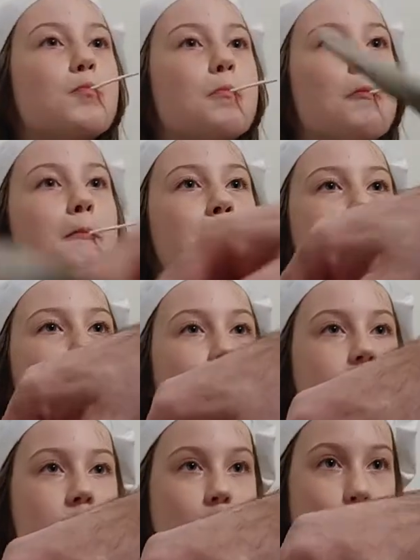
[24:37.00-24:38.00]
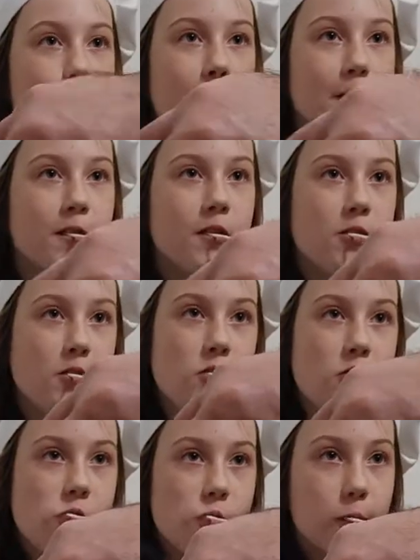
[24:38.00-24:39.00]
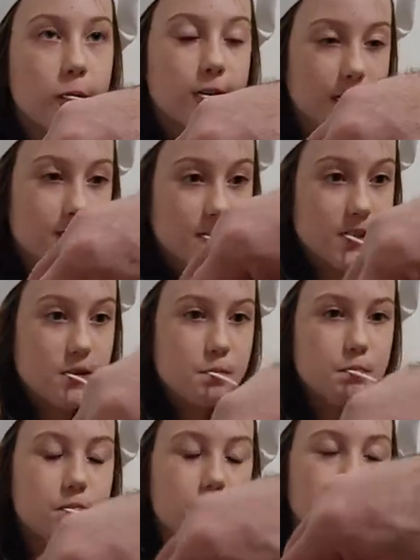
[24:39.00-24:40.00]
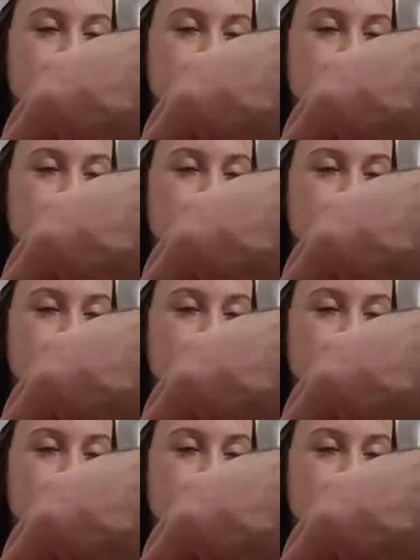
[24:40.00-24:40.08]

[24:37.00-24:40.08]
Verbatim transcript: Yeah. I've been doing it for a couple of years. Us.